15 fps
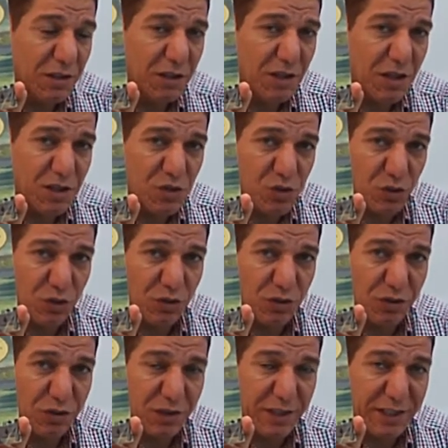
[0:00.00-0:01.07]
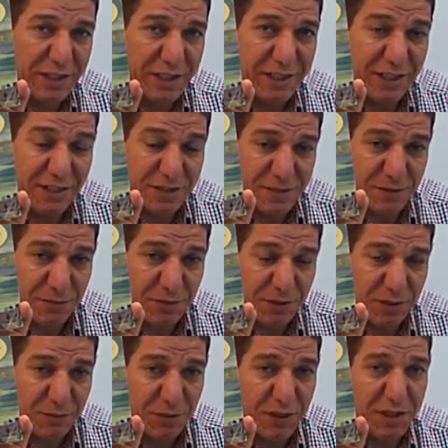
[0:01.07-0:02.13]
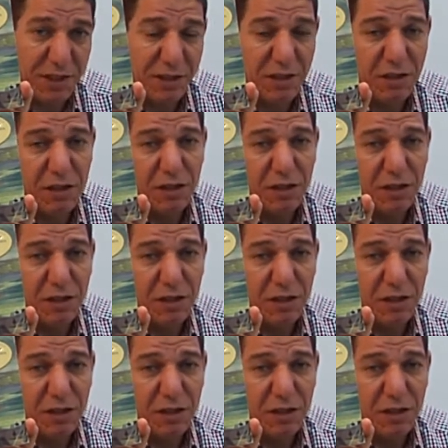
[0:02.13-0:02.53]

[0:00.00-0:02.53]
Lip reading: class on realism in America,